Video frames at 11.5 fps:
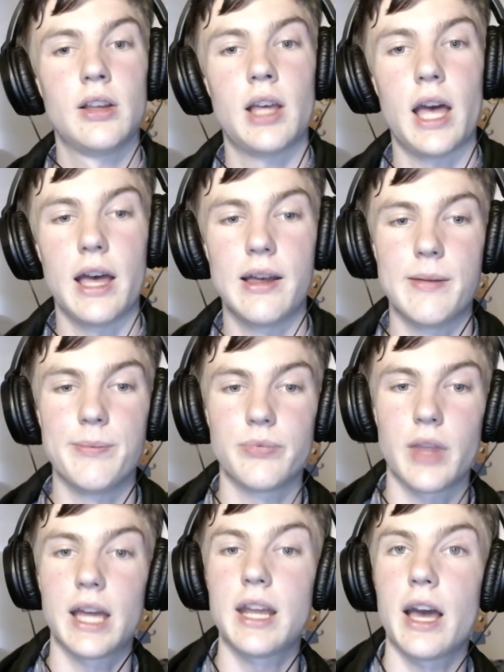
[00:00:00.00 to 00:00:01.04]
and
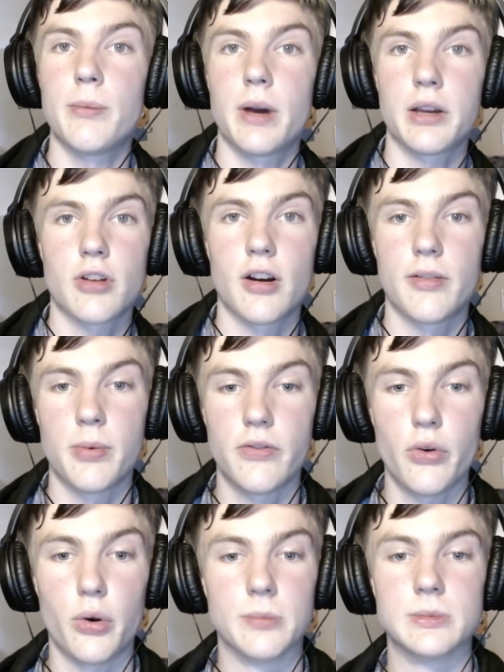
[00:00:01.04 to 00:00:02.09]
how Minecraft
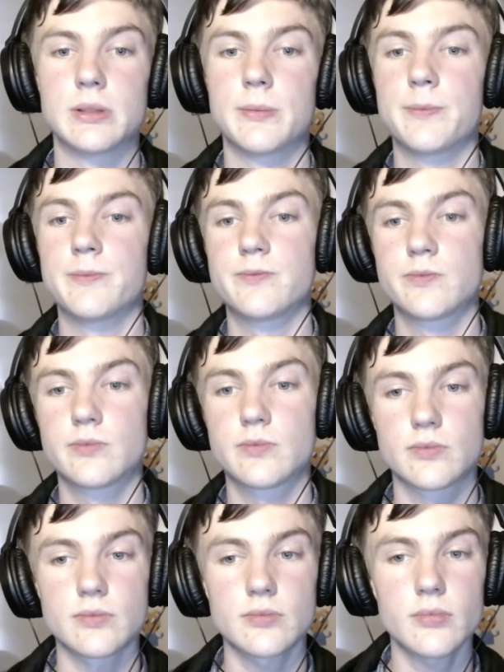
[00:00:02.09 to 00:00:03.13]
performs.
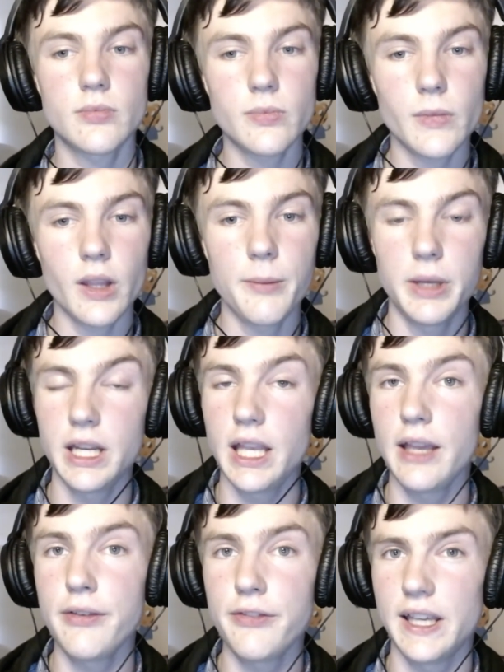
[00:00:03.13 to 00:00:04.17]
But
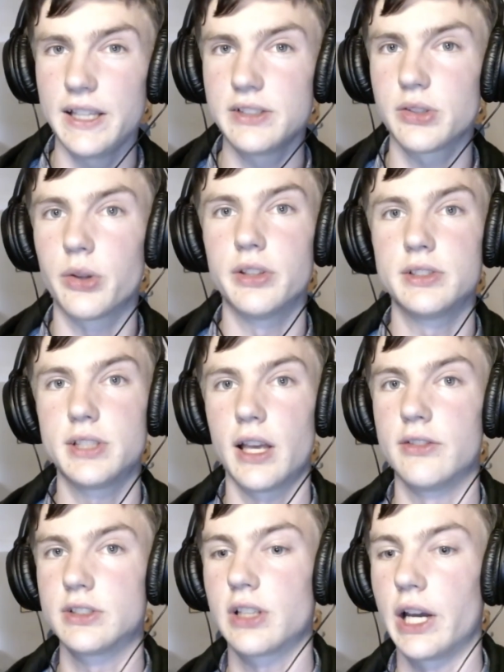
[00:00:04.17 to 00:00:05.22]
if it is on the
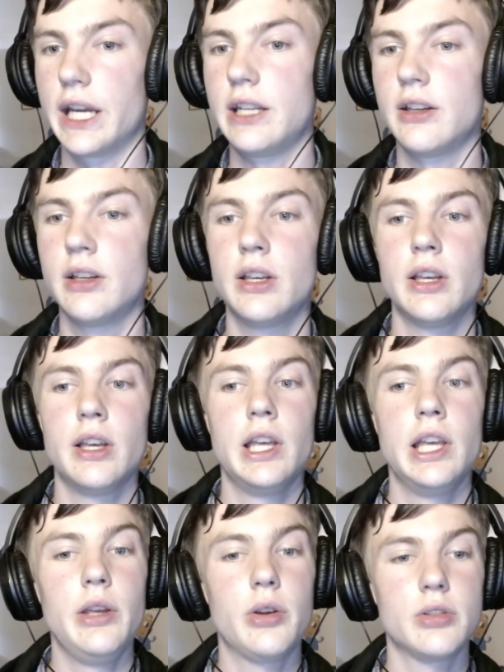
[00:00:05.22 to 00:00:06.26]
server side,
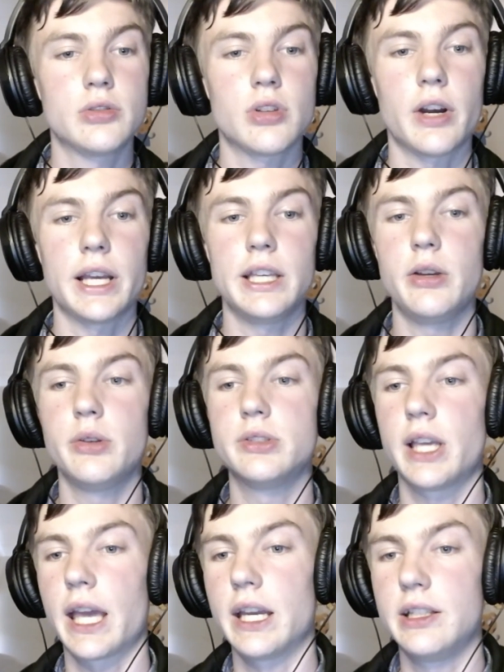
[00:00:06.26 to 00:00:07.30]
you can try
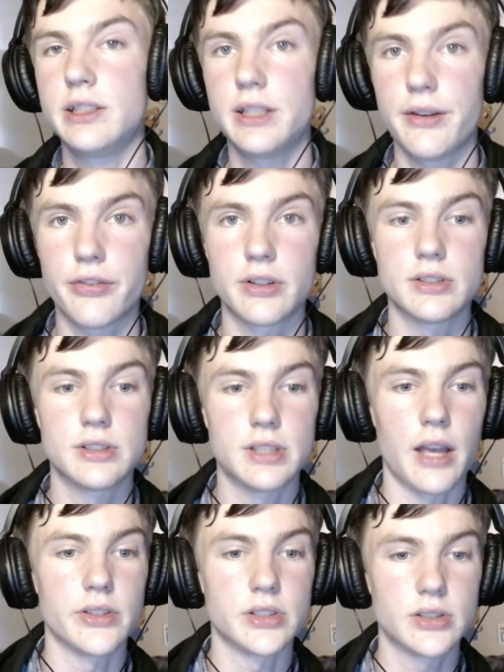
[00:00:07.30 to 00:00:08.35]
using a different
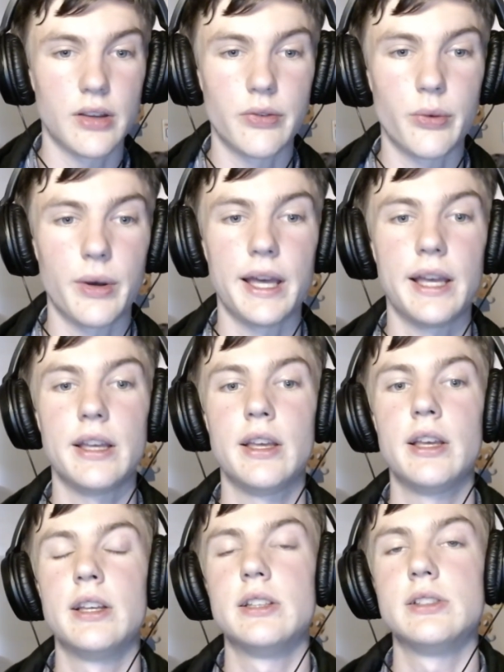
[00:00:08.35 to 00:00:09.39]
server software
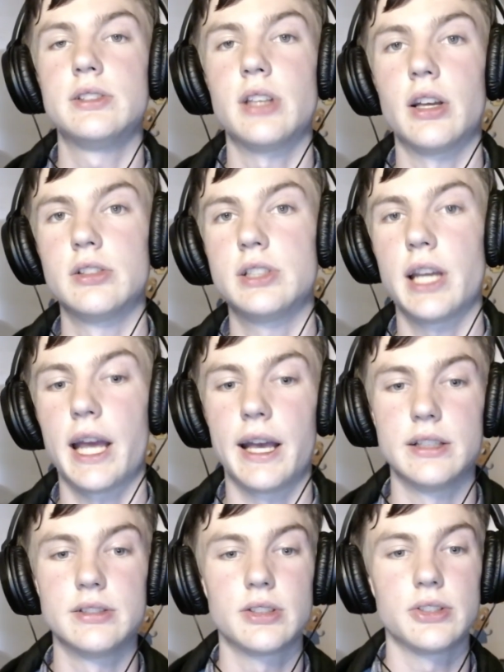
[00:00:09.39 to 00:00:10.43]
such
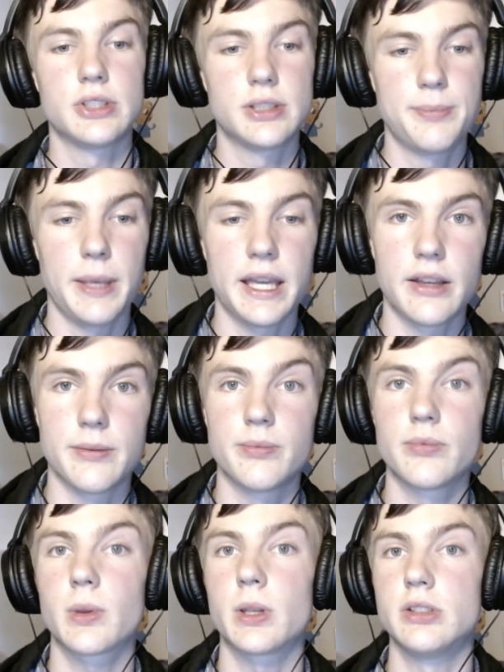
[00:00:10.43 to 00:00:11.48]
as Spigot,
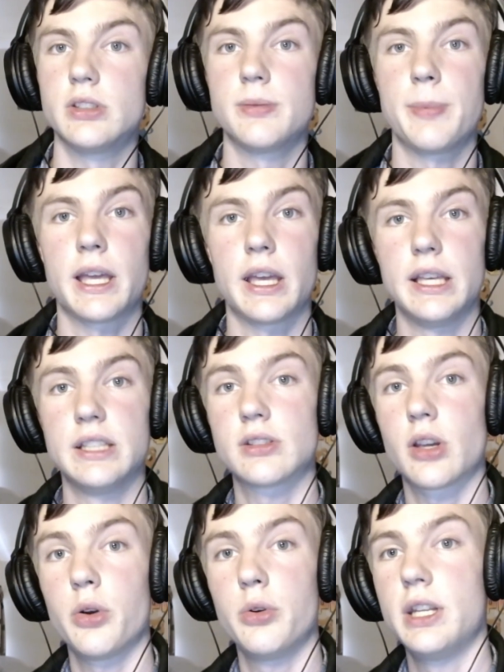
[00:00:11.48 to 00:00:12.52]
because Spigot is
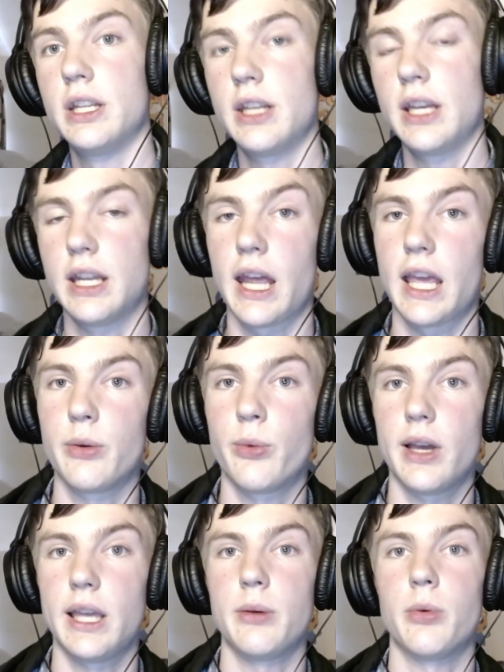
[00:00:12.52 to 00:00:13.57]
coded in a
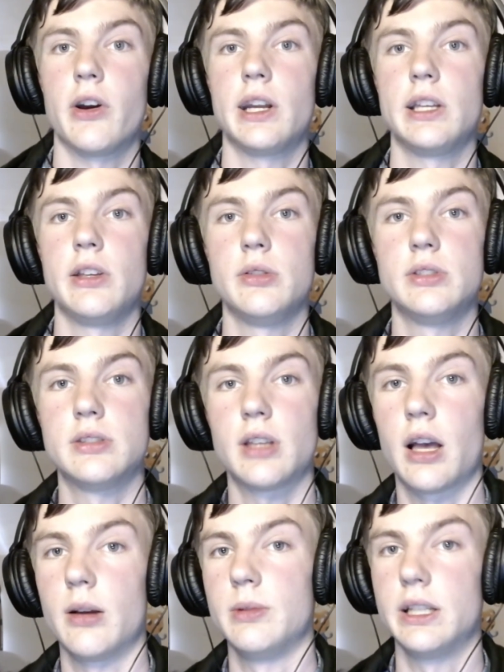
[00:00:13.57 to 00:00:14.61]
way where it uses
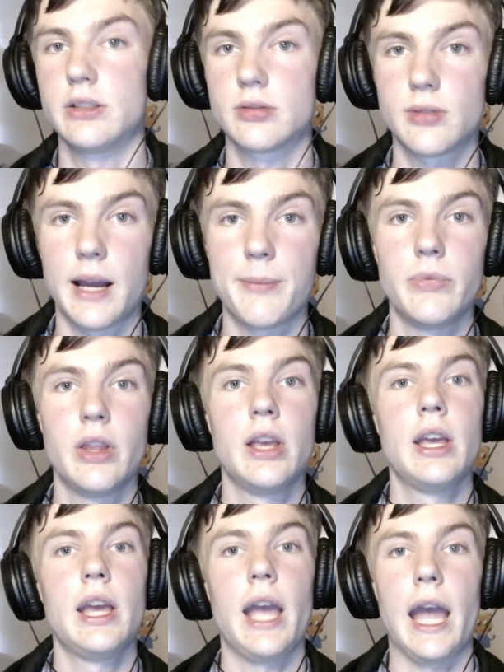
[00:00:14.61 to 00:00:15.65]
up less RAM
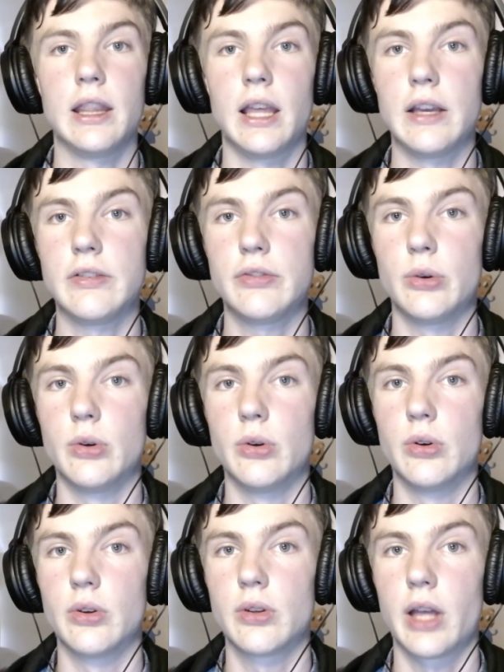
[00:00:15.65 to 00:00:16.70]
and
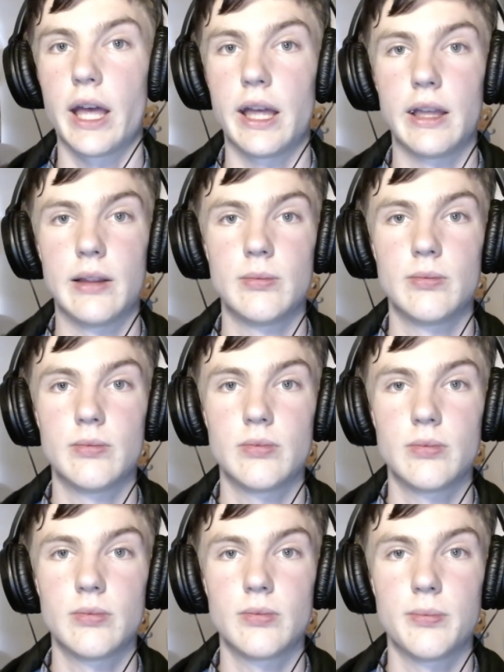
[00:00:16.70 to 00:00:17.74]
therefore
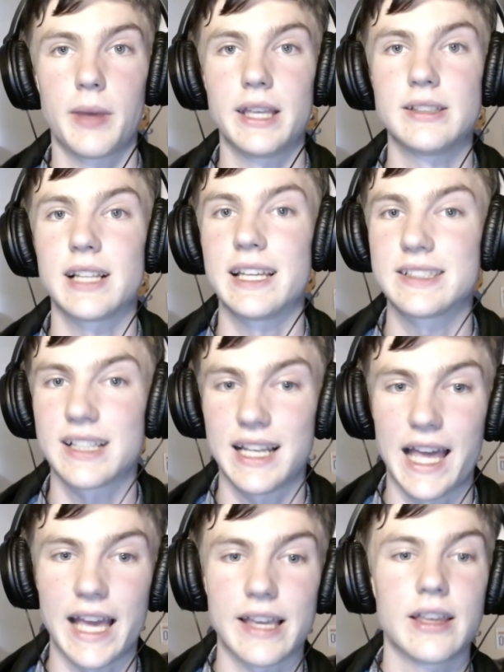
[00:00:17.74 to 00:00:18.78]
makes less
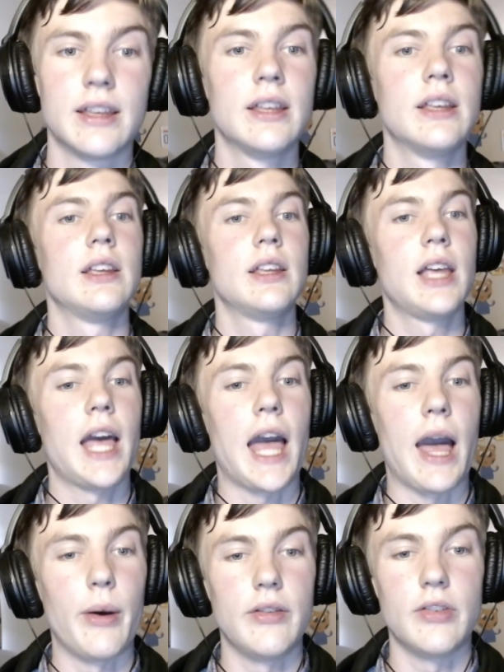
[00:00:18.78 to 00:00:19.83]
lag.
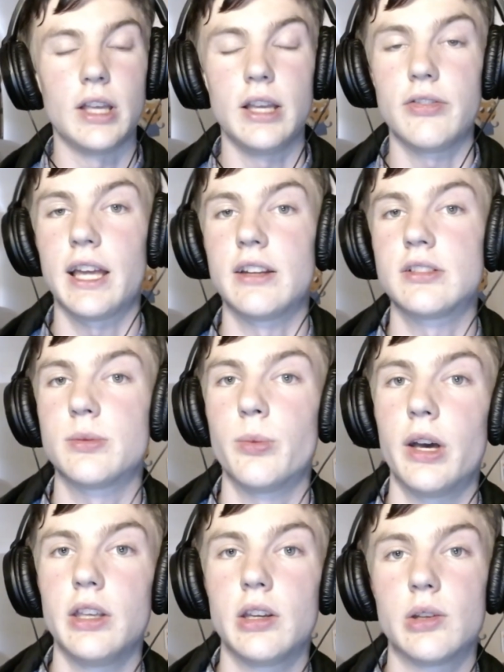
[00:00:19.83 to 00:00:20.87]
However, if that doesn't
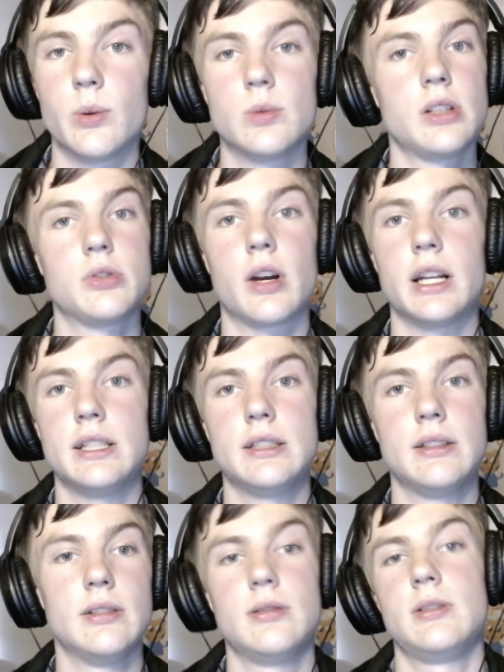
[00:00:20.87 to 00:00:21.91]
work, you can also try
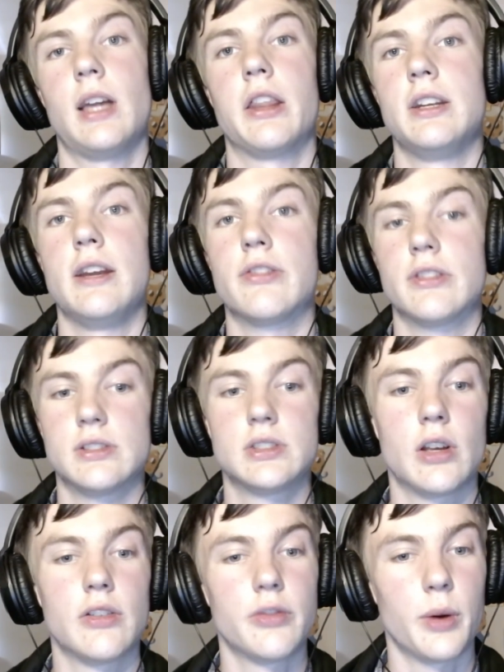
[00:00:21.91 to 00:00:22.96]
other different
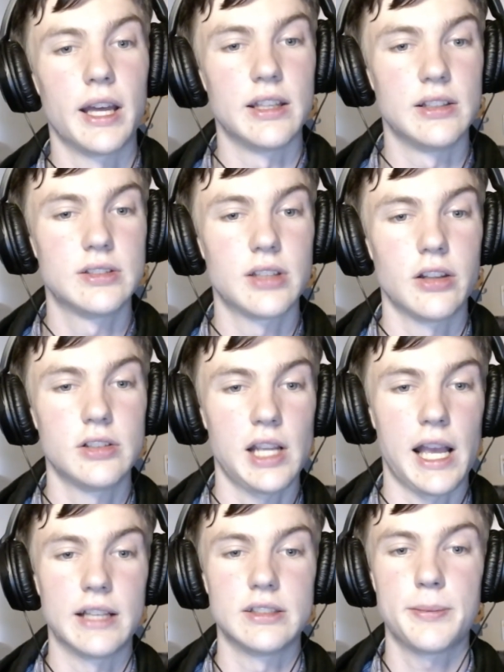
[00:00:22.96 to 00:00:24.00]
software such
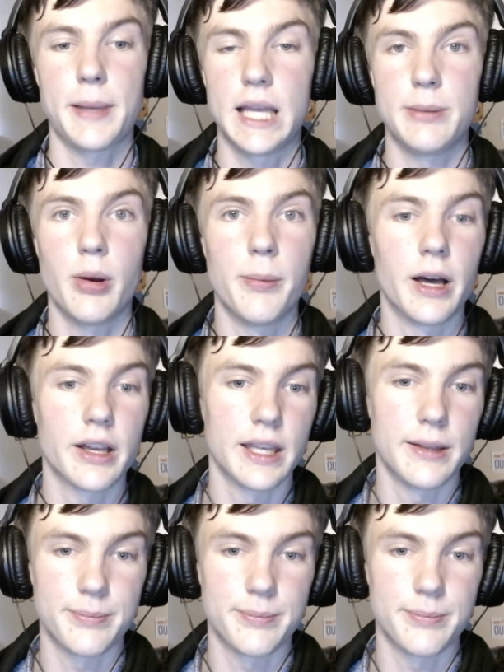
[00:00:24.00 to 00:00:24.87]
as Paperbucket.